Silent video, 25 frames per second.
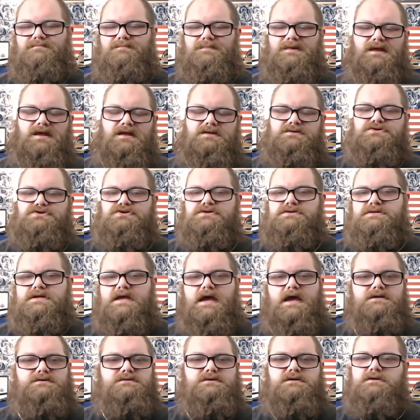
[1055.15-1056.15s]
It's just
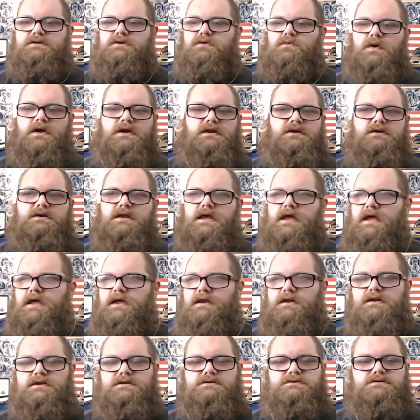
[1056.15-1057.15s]
casting too wide a
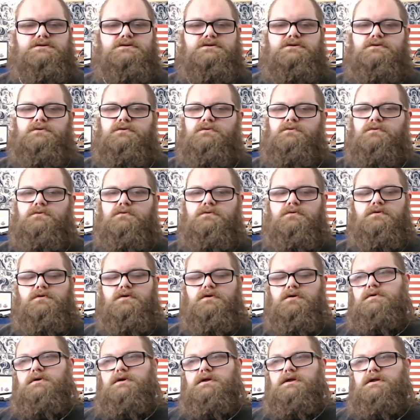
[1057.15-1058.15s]
net. It's too
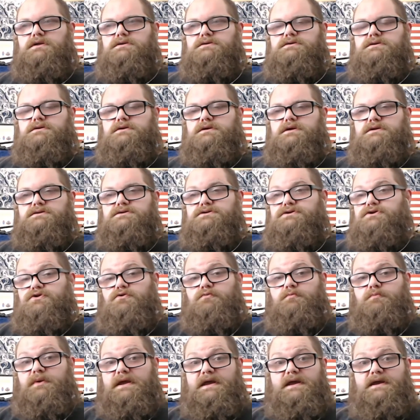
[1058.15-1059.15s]

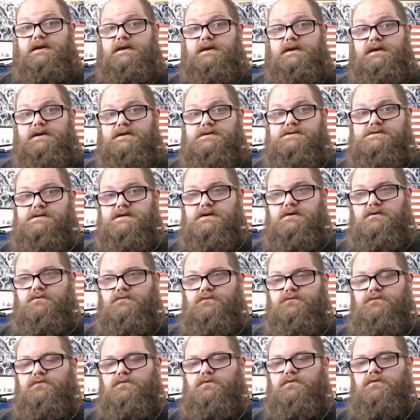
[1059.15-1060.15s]
bigoted
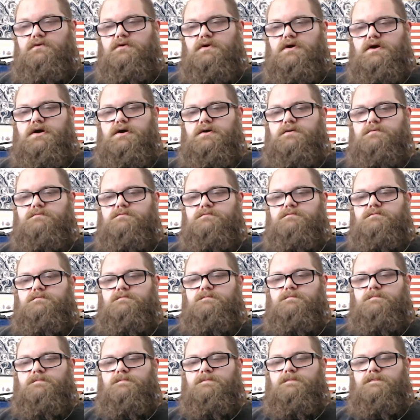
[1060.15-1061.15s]
itself.
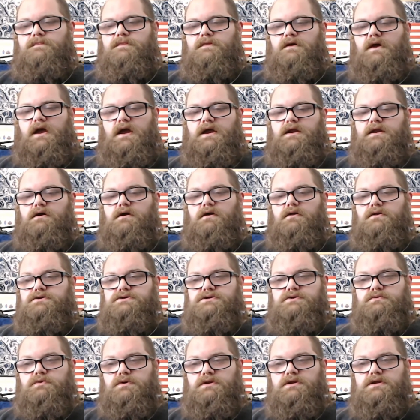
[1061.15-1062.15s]
The
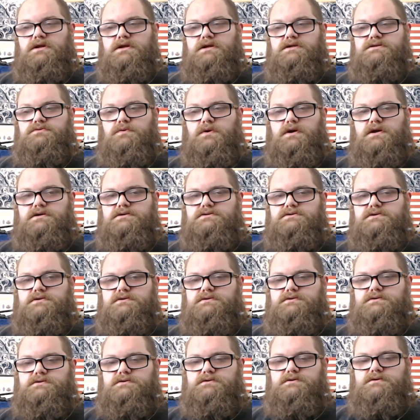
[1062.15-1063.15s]
ideology really is
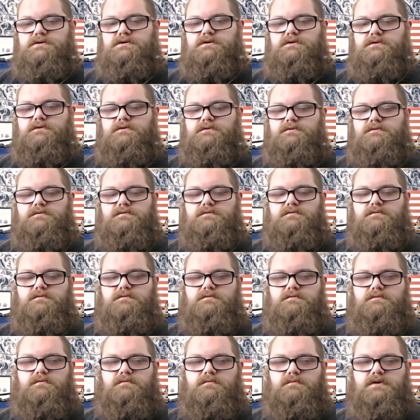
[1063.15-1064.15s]
racist,
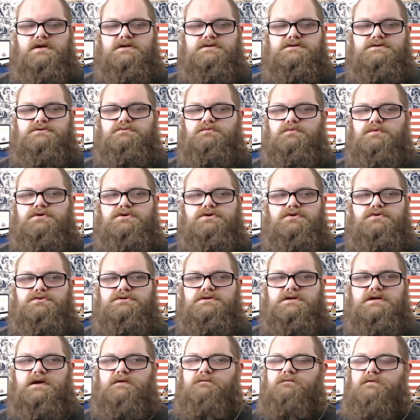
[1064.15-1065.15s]
because
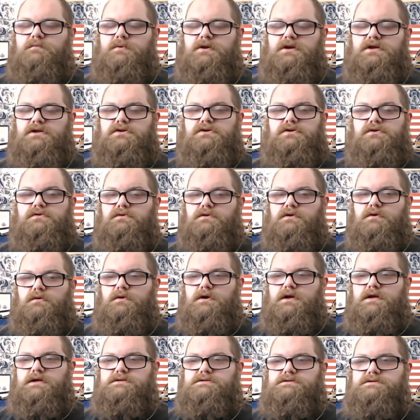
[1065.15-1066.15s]
reducing everybody to their
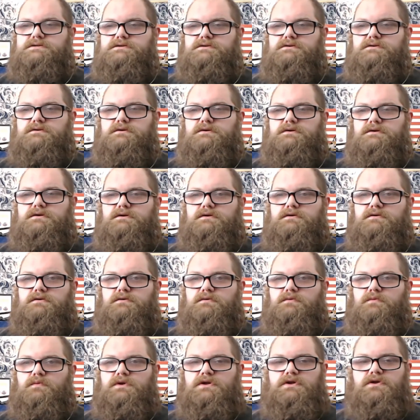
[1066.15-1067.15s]
race,
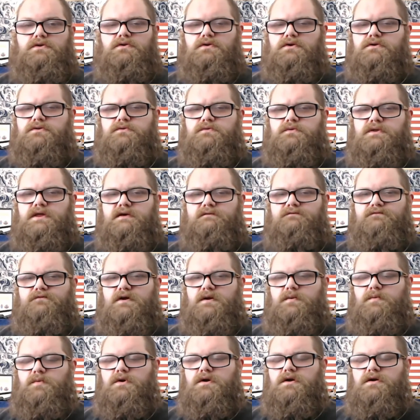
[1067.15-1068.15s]
when you look through that
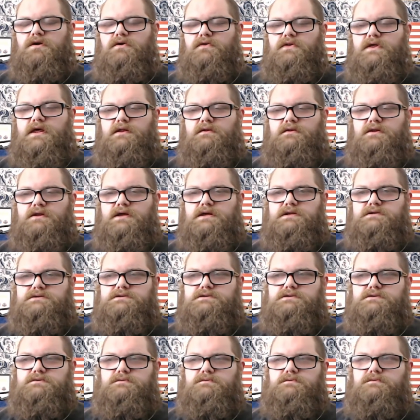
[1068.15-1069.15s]
framework or that
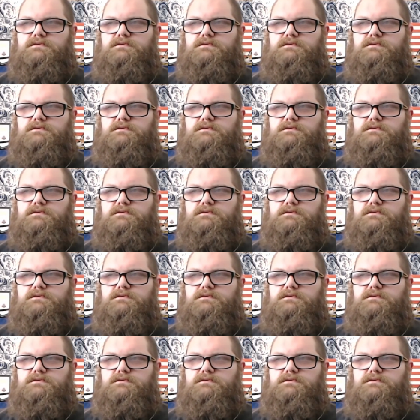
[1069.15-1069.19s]
lens,